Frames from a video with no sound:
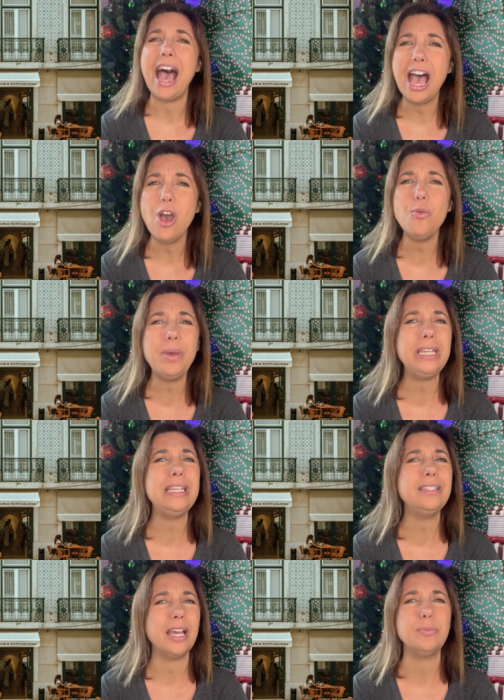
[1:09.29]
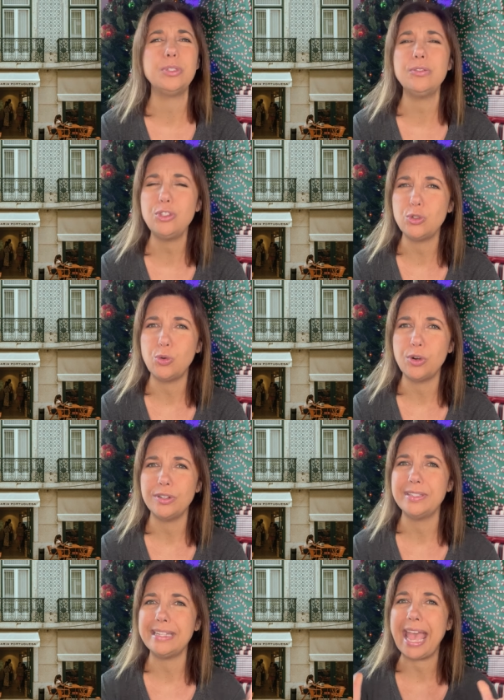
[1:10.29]
how many types of
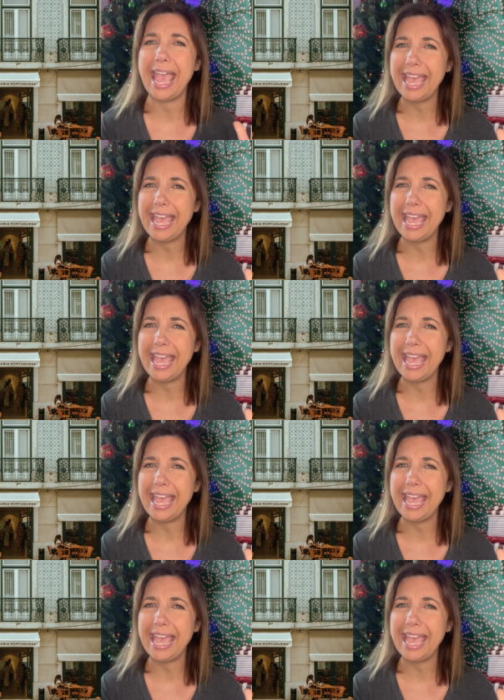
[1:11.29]
stores